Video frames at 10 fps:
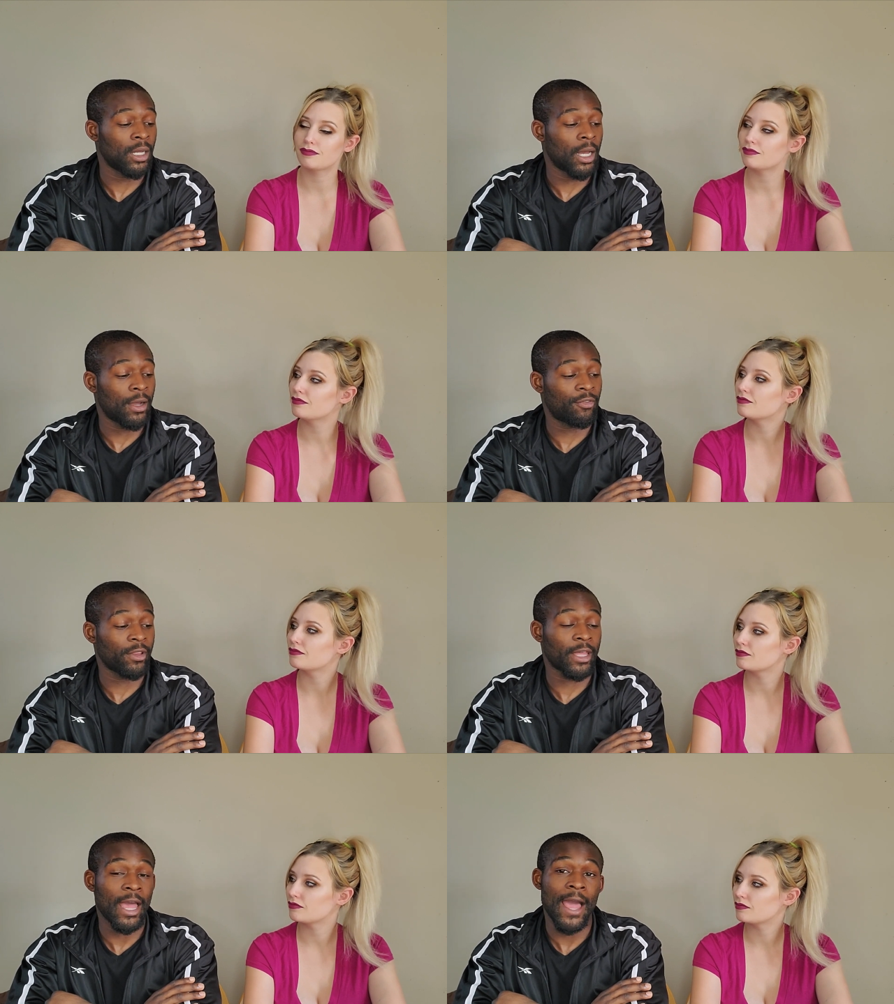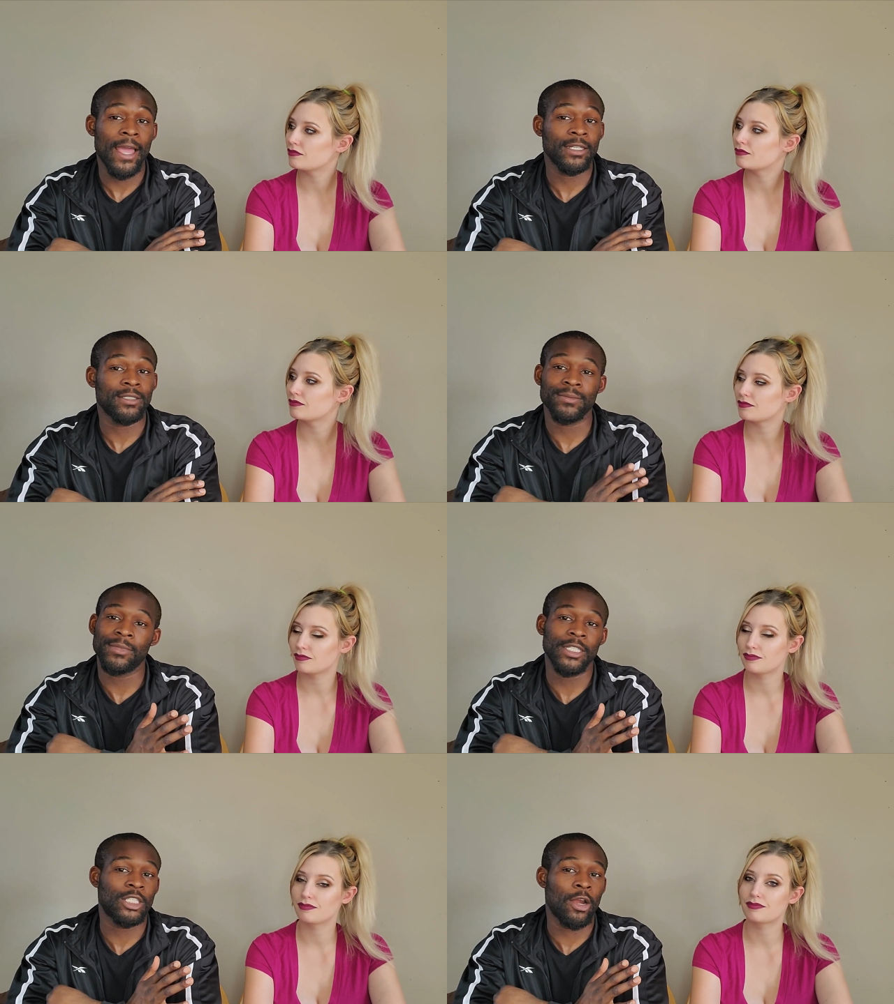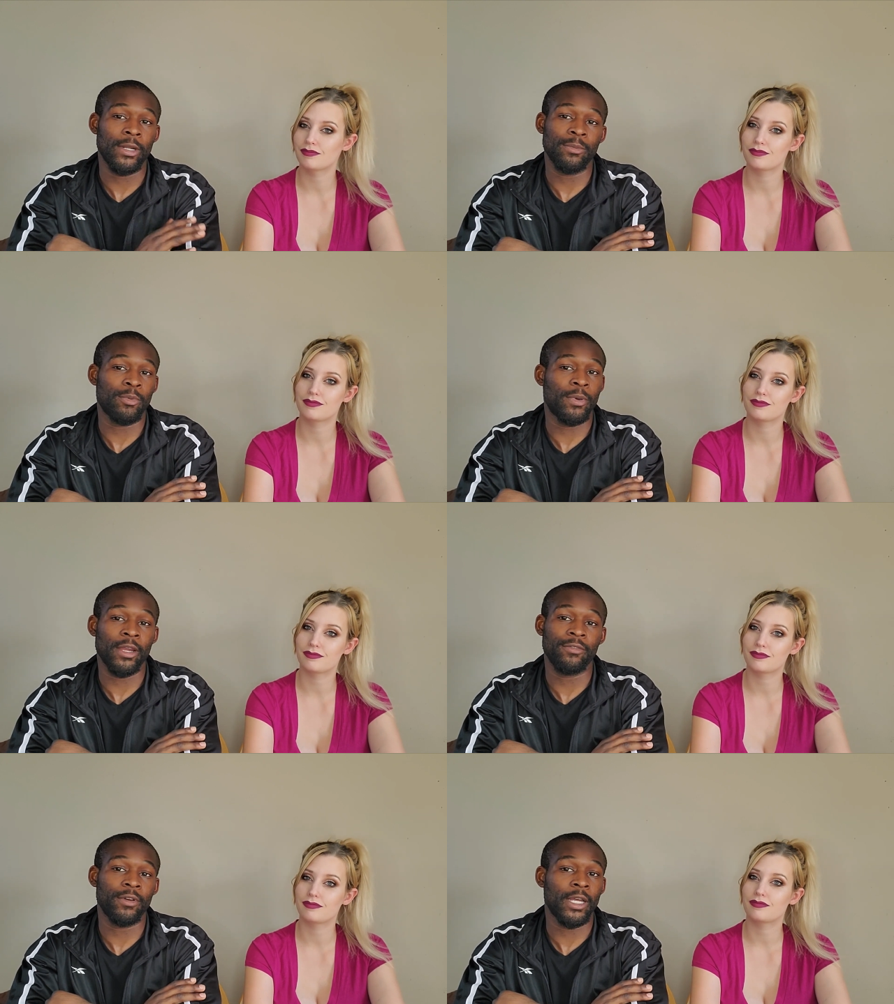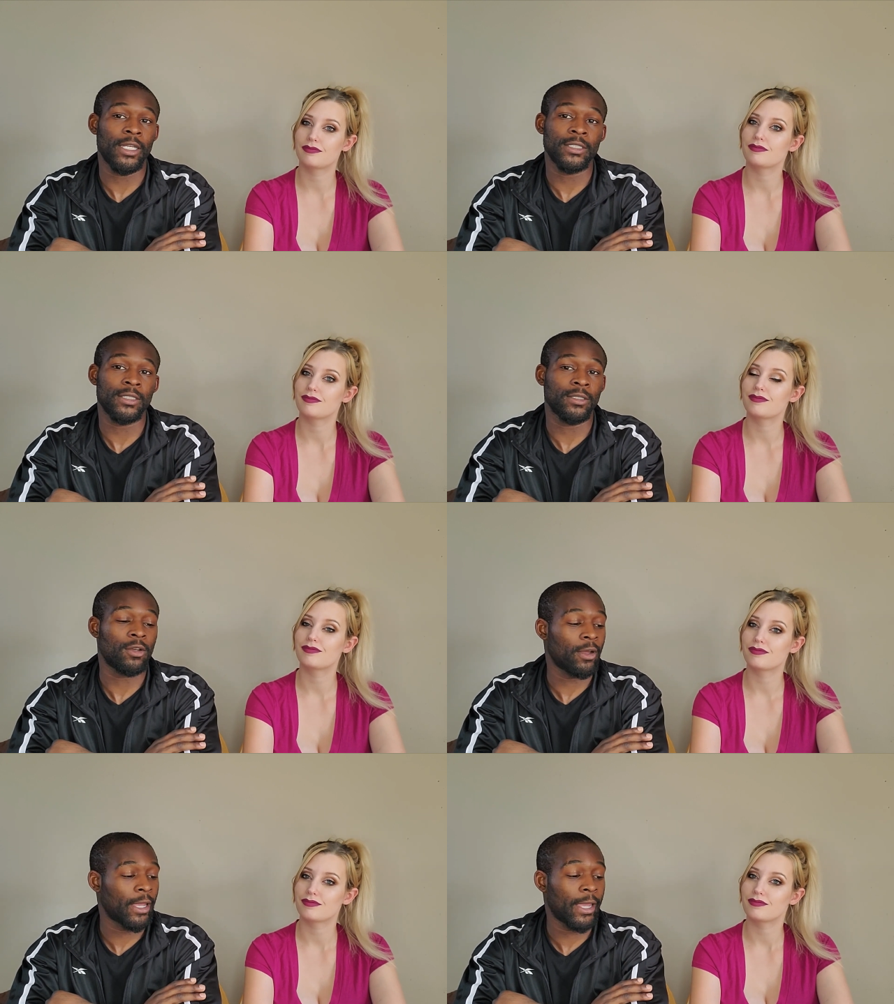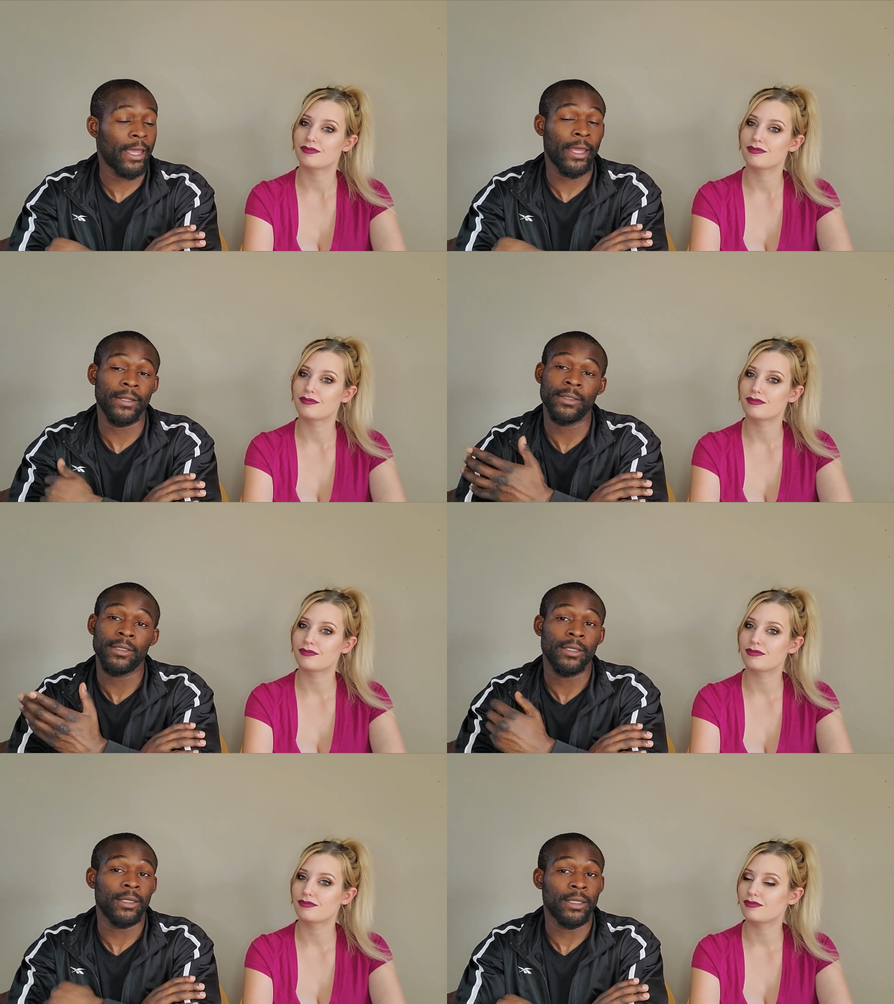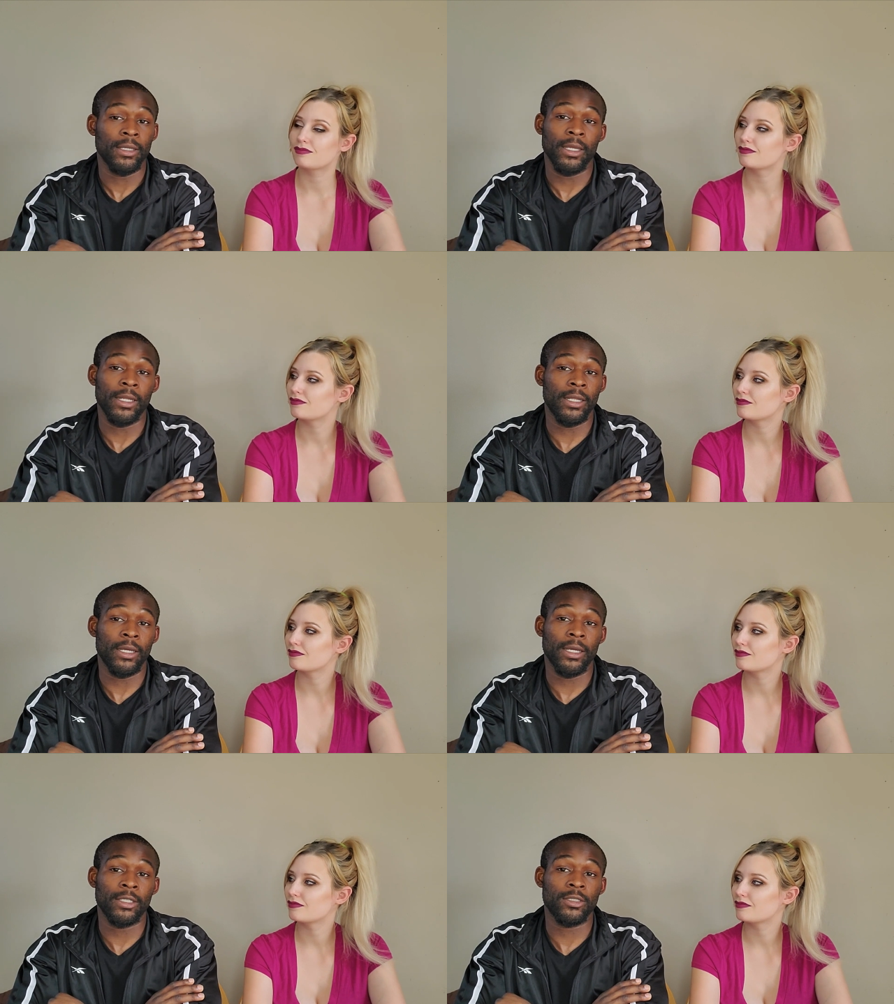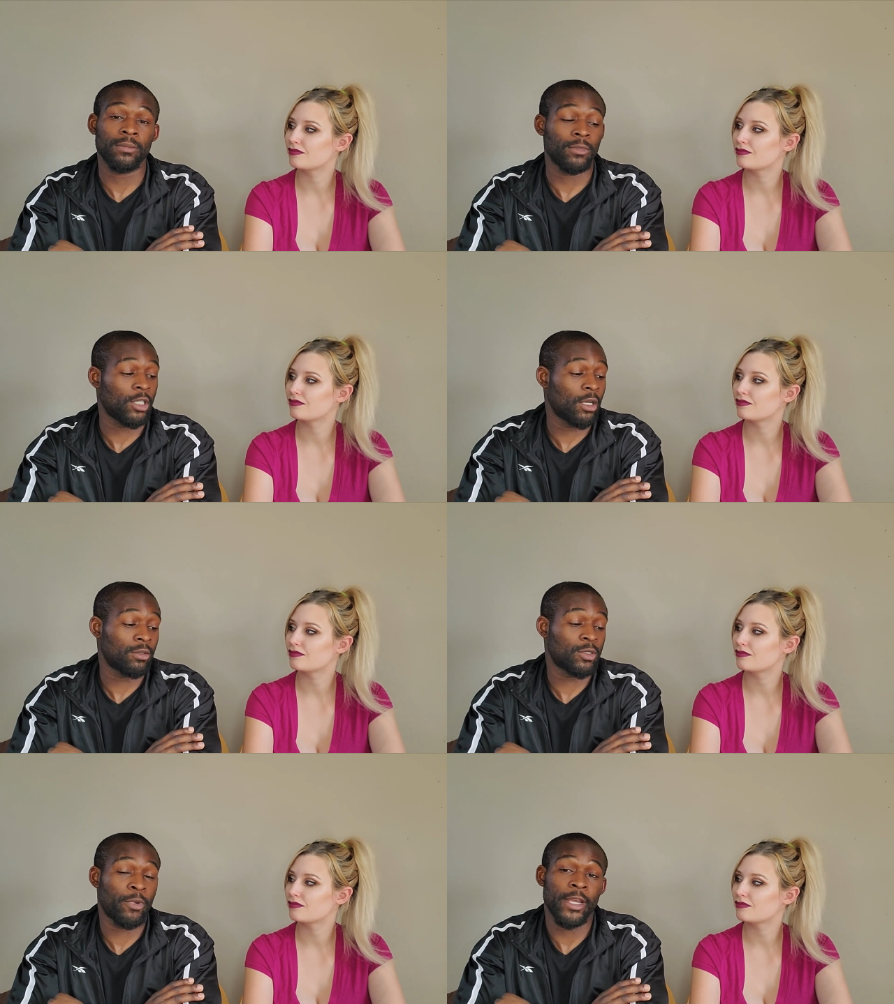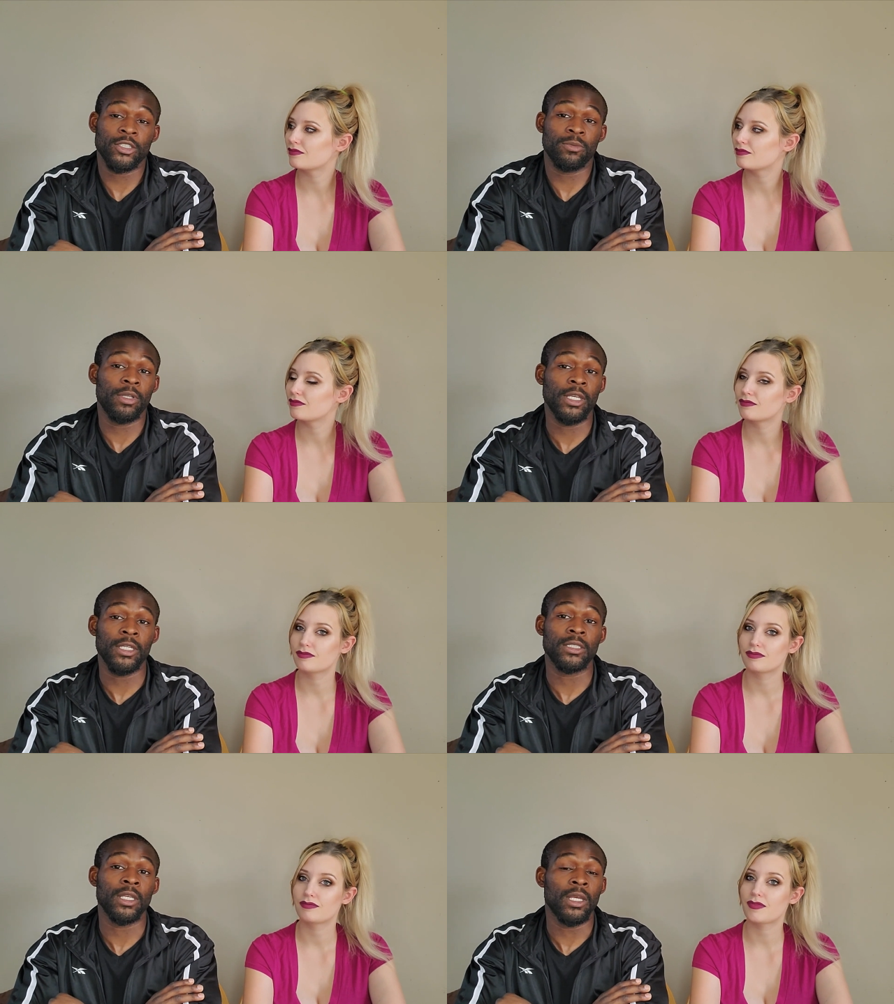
Speaker 1: Uh, for the guys, it's already prepared for us. Go ahead and, uh, you know, spray as you please.